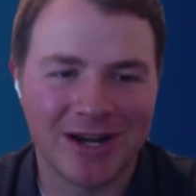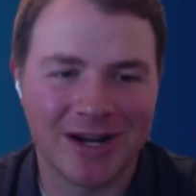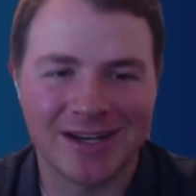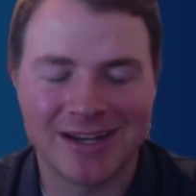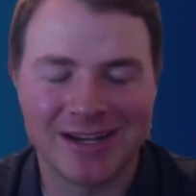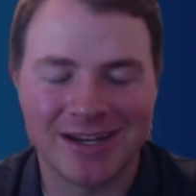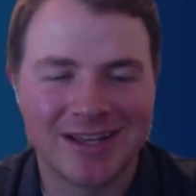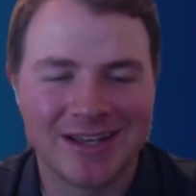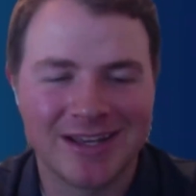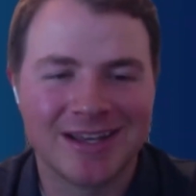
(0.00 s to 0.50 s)

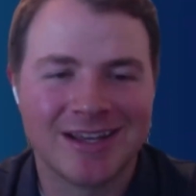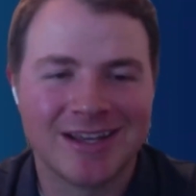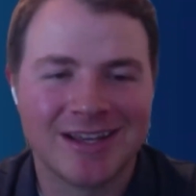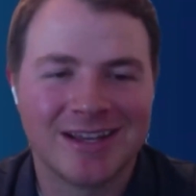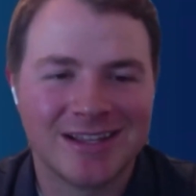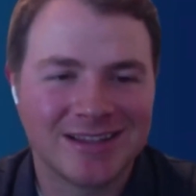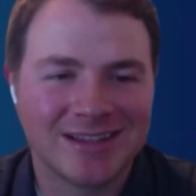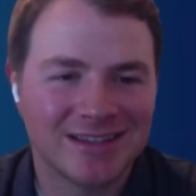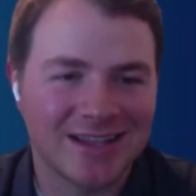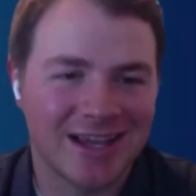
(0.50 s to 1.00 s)
Braeden,
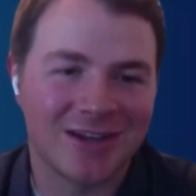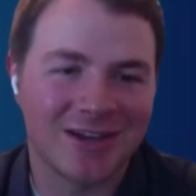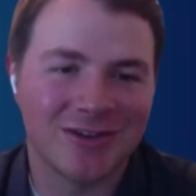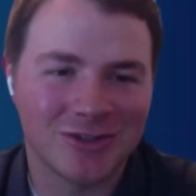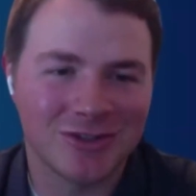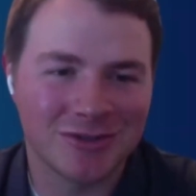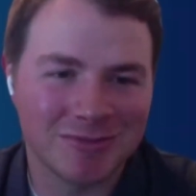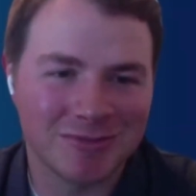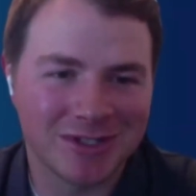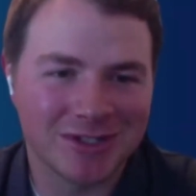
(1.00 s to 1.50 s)
thank you
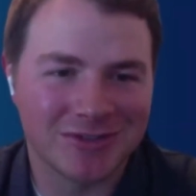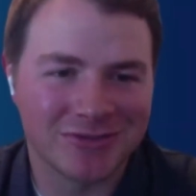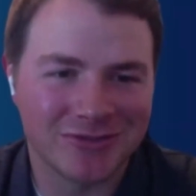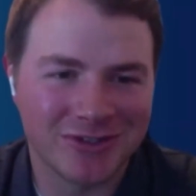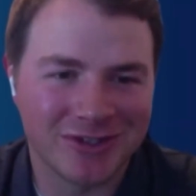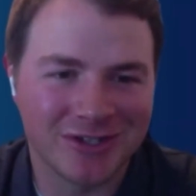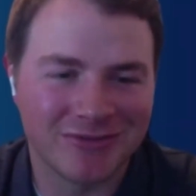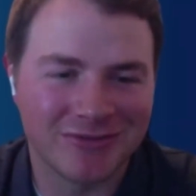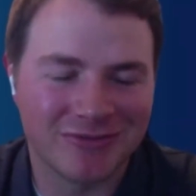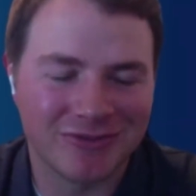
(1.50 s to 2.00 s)
so much
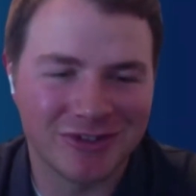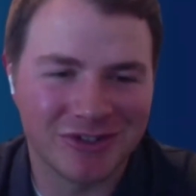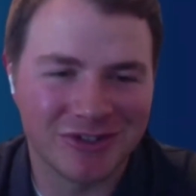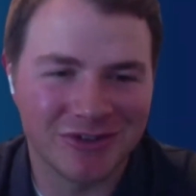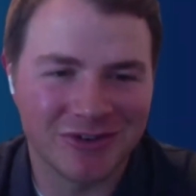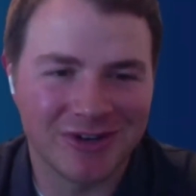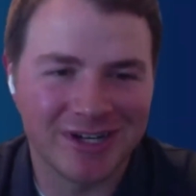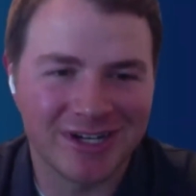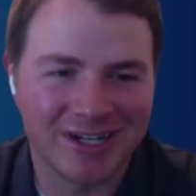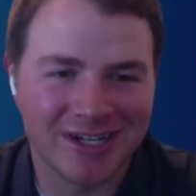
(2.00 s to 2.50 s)
for
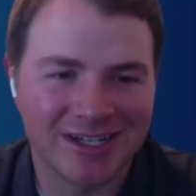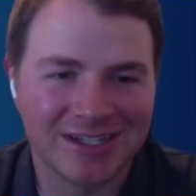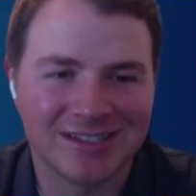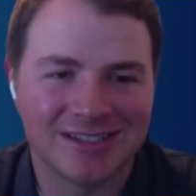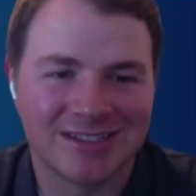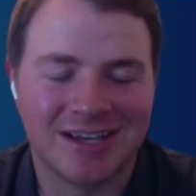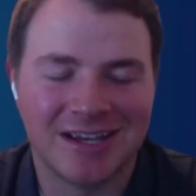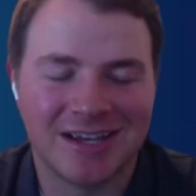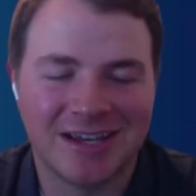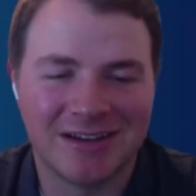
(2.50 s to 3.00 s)
joining
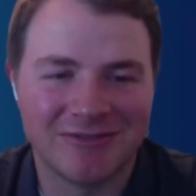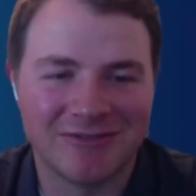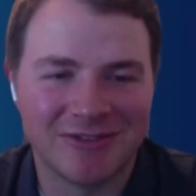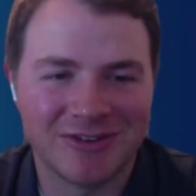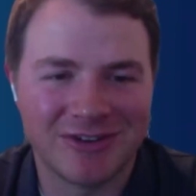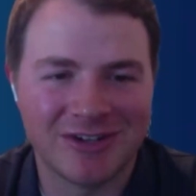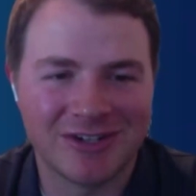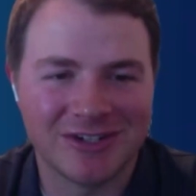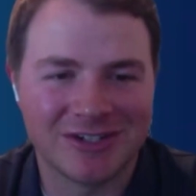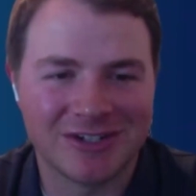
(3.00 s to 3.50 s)
us and
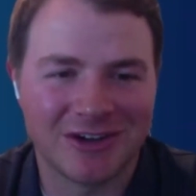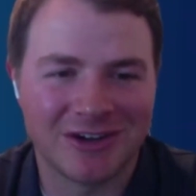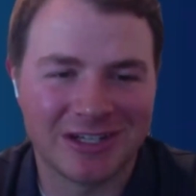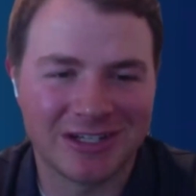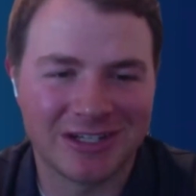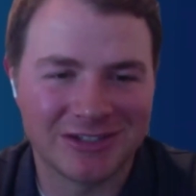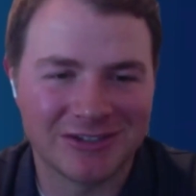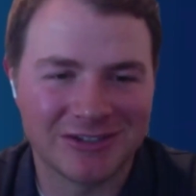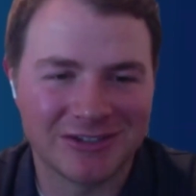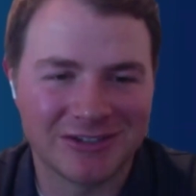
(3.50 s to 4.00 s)
for
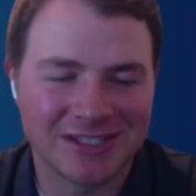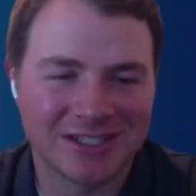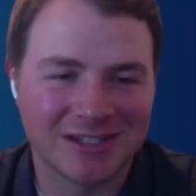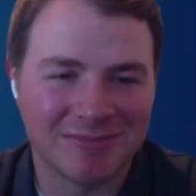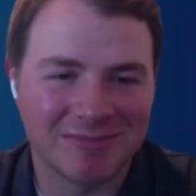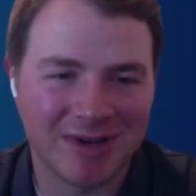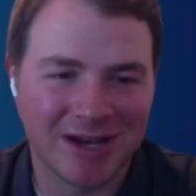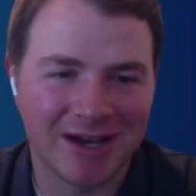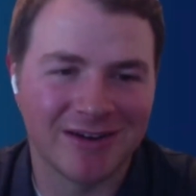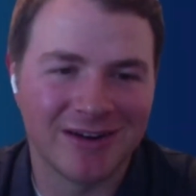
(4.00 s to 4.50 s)
talking to us
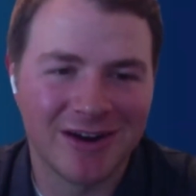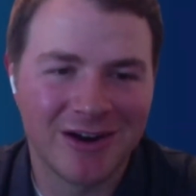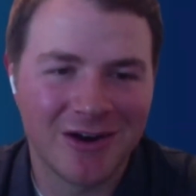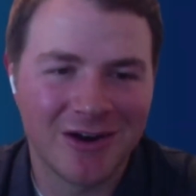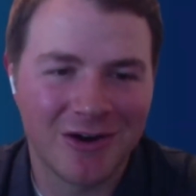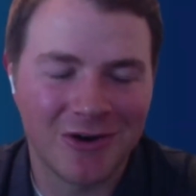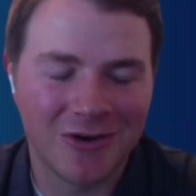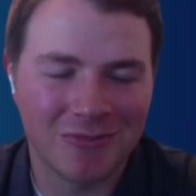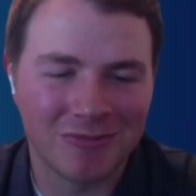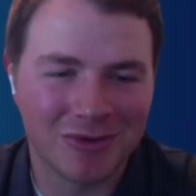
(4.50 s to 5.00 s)
about
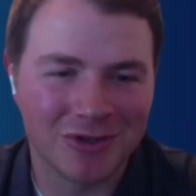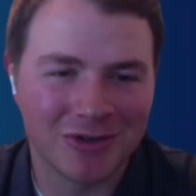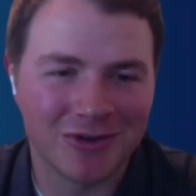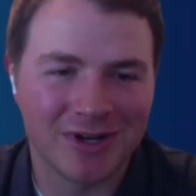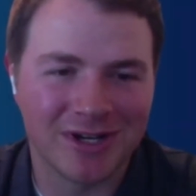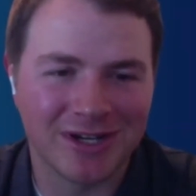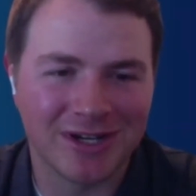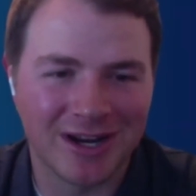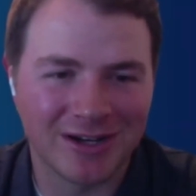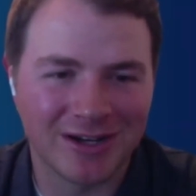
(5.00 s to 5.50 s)

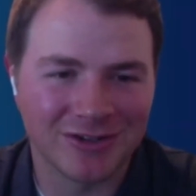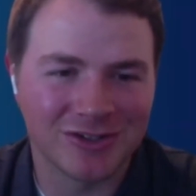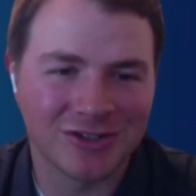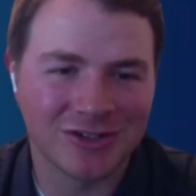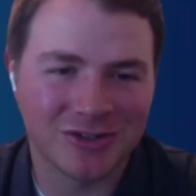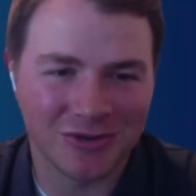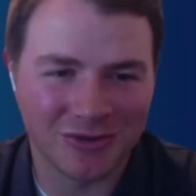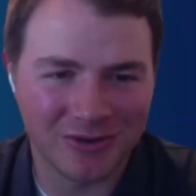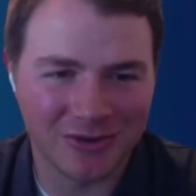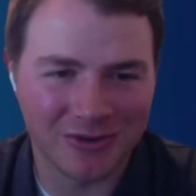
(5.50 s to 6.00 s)
Homebrew and your
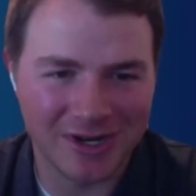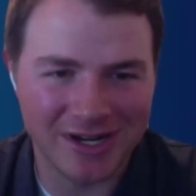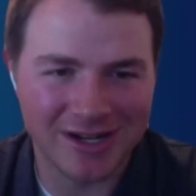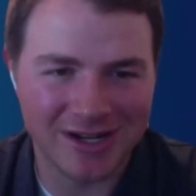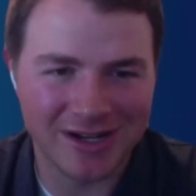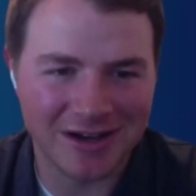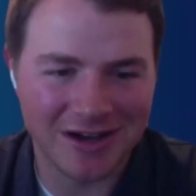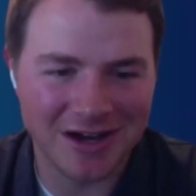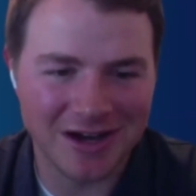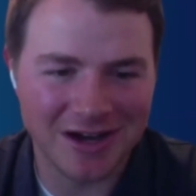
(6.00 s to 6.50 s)

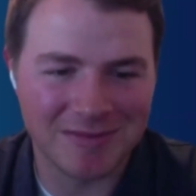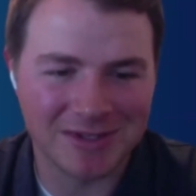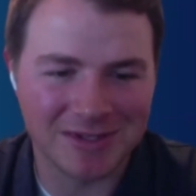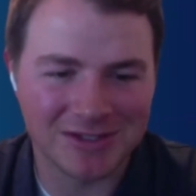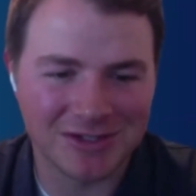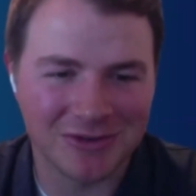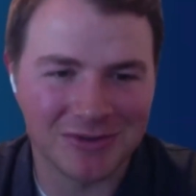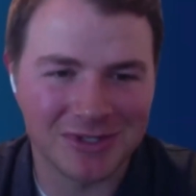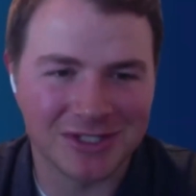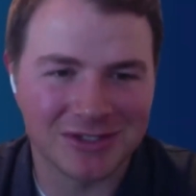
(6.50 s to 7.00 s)
story.
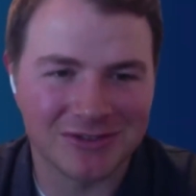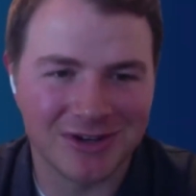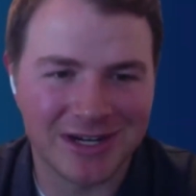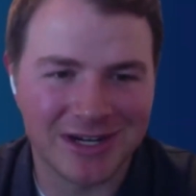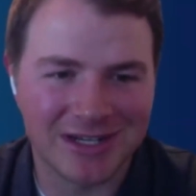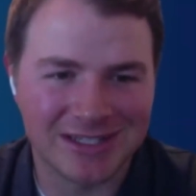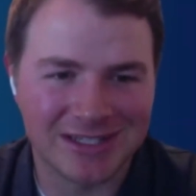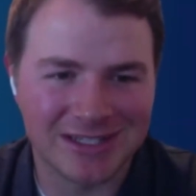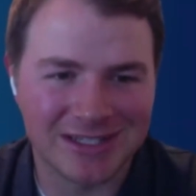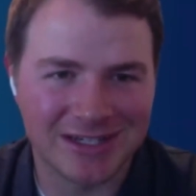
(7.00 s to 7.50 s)
It's always
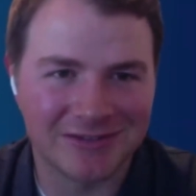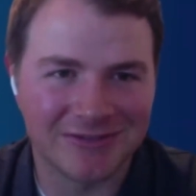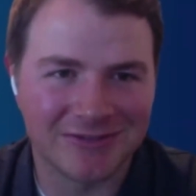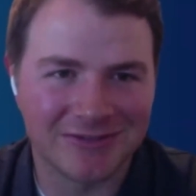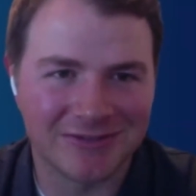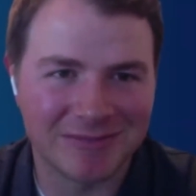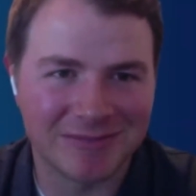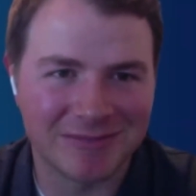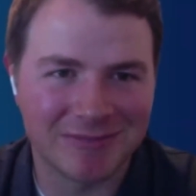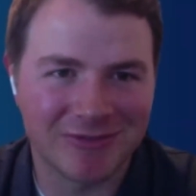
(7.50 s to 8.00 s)
great to
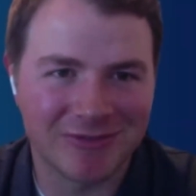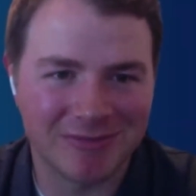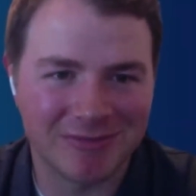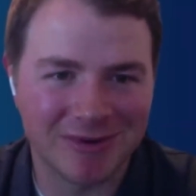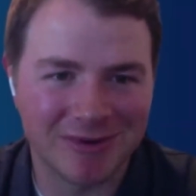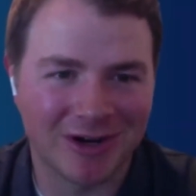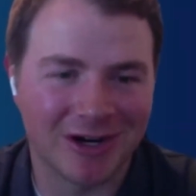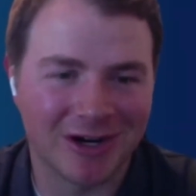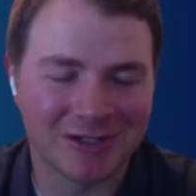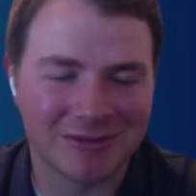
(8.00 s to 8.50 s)
hear from
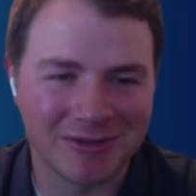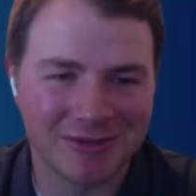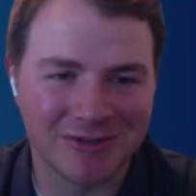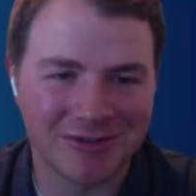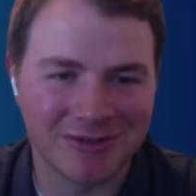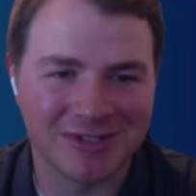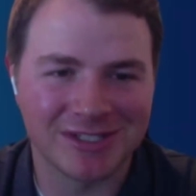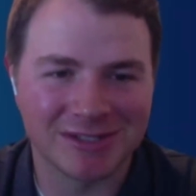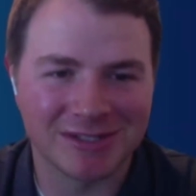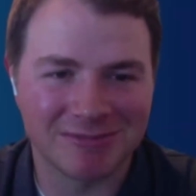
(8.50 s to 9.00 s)
young
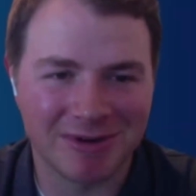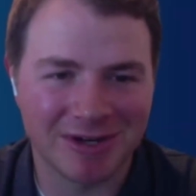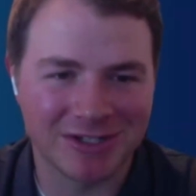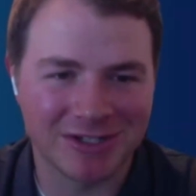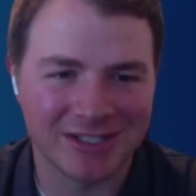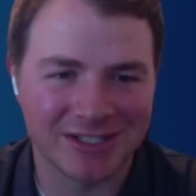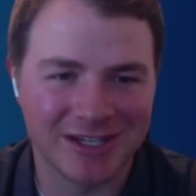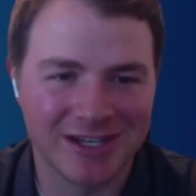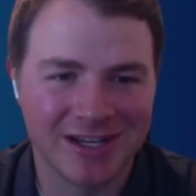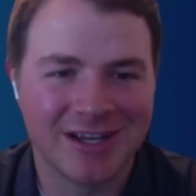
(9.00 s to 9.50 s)
entrepreneurs,
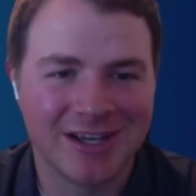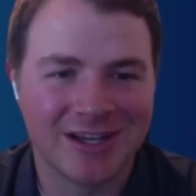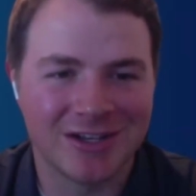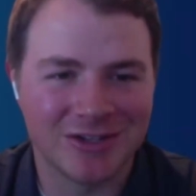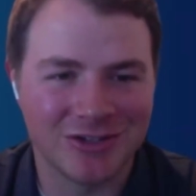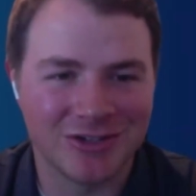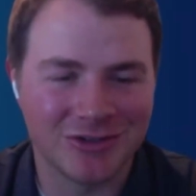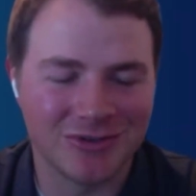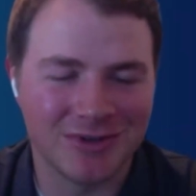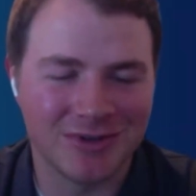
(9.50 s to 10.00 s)
especially
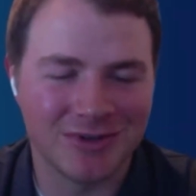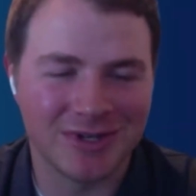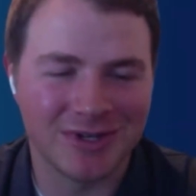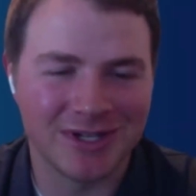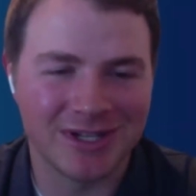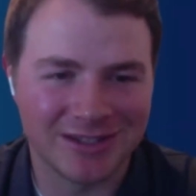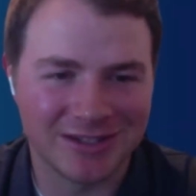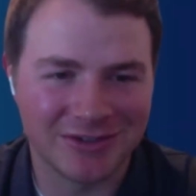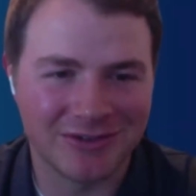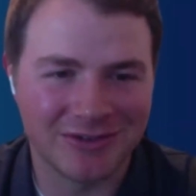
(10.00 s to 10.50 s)
you
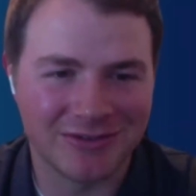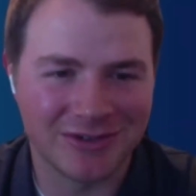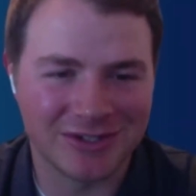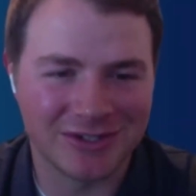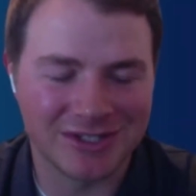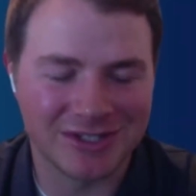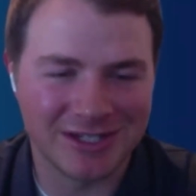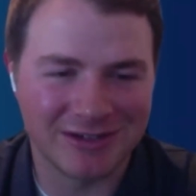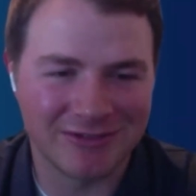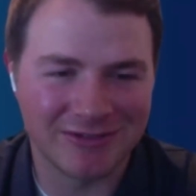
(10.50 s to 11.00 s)
at the
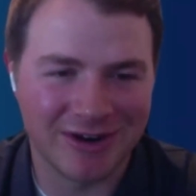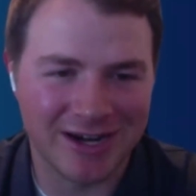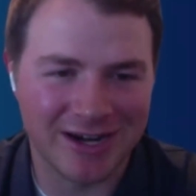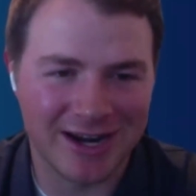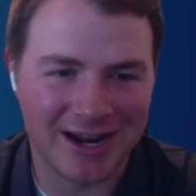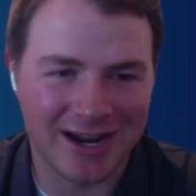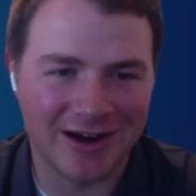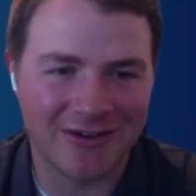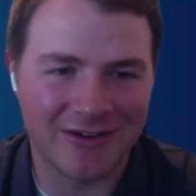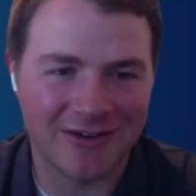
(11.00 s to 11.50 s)
university right
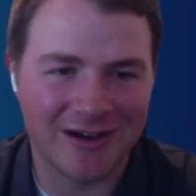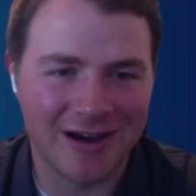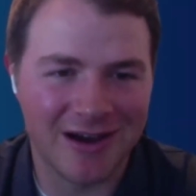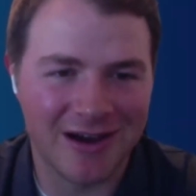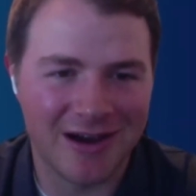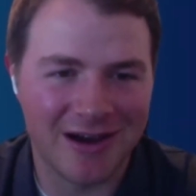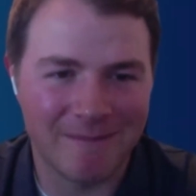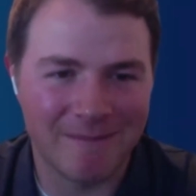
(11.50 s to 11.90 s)
now.